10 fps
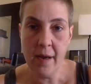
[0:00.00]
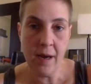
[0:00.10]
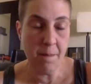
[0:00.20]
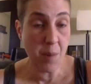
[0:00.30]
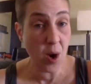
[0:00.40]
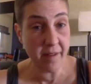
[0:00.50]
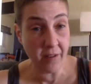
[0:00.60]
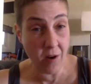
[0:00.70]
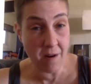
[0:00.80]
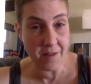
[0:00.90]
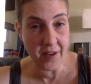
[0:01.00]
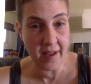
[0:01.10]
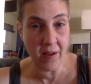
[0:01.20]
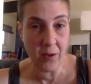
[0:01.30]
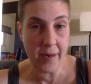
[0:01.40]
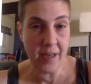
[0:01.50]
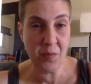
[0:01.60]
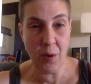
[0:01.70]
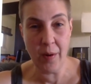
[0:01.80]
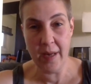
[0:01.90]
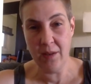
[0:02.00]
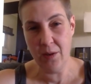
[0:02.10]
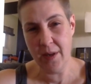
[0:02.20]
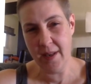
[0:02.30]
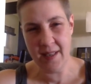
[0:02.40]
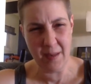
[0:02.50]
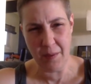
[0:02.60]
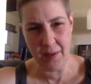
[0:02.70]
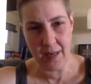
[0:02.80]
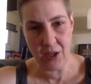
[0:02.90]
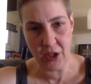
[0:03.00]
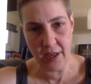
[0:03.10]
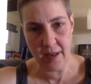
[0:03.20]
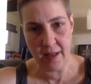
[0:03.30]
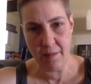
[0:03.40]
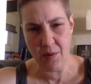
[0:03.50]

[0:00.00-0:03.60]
Part of her offer to Calgary Expo included a stipulation that a